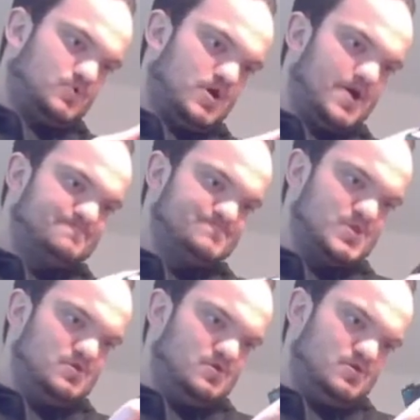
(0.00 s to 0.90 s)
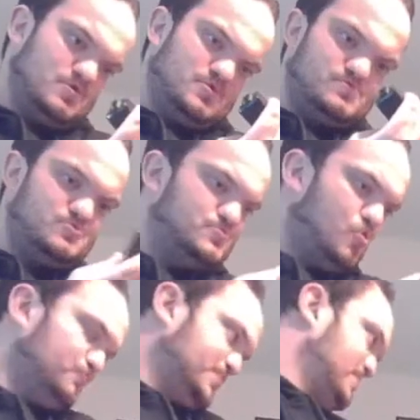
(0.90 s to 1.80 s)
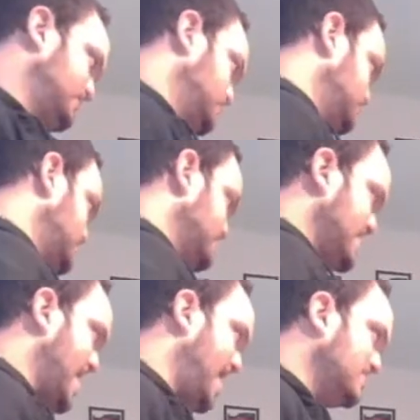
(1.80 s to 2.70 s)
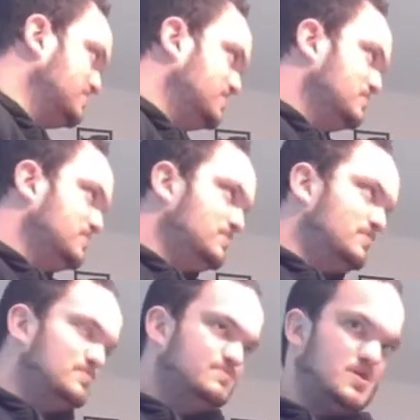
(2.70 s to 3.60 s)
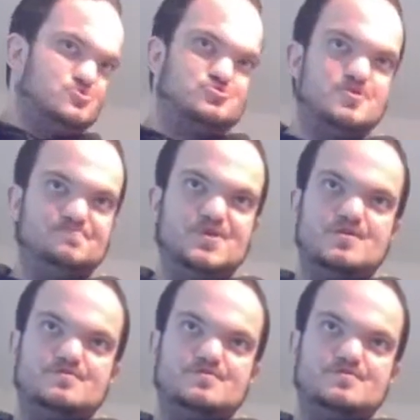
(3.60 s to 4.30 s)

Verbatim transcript: Okay? There's no difference in that. They shipped